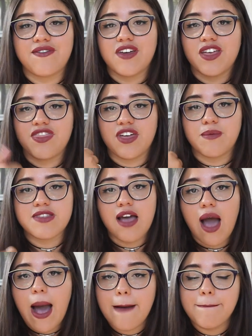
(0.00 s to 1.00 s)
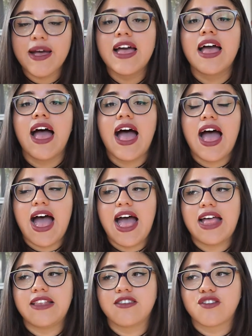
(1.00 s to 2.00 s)
give it a thumbs up
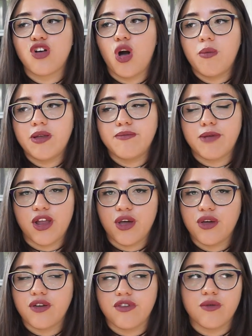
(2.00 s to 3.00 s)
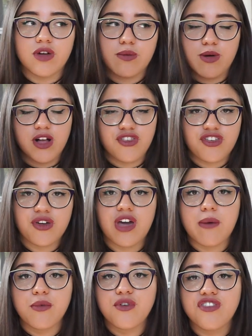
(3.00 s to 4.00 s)
and comment below if you want a part two.
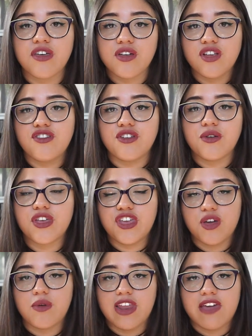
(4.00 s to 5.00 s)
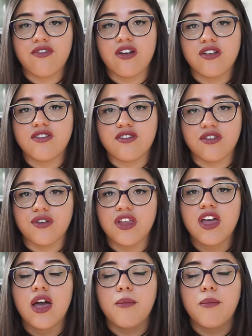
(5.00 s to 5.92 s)
I'm also going to do a Q and A very soon.